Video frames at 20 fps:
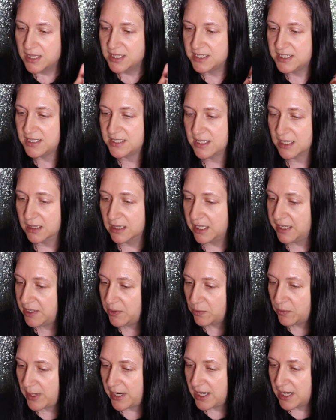This is a
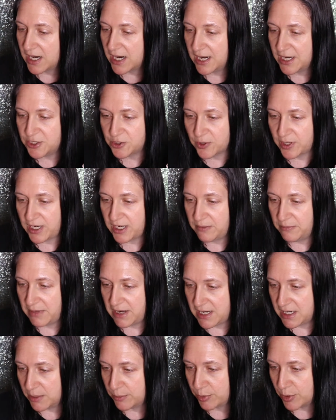lightweight, hydrating
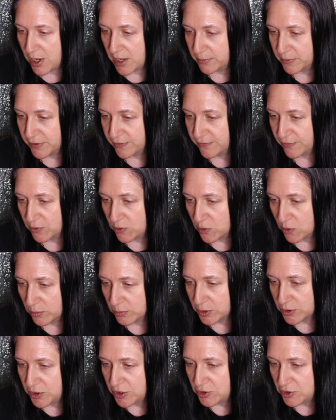makeup primer for normal